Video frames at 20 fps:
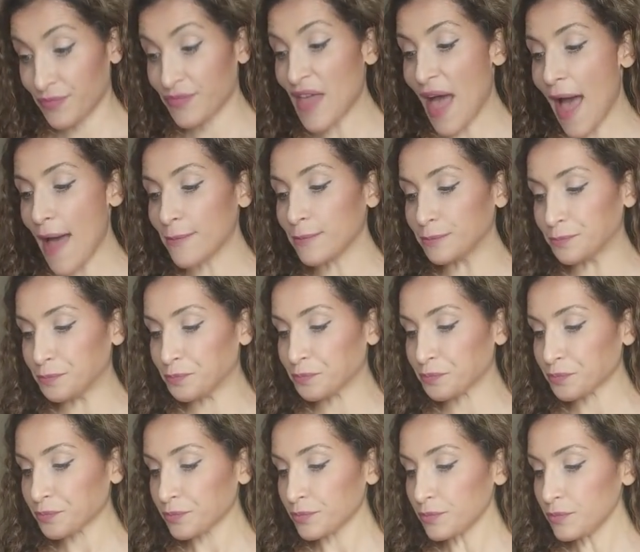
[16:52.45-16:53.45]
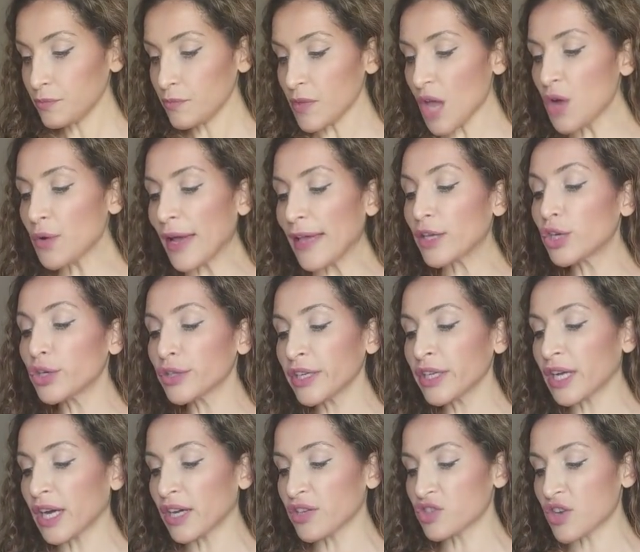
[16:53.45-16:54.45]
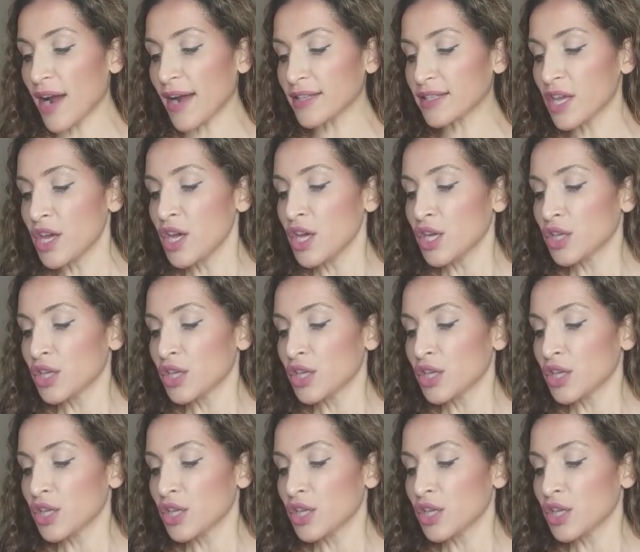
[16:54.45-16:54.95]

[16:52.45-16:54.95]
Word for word: that. Okay, cooking contracts.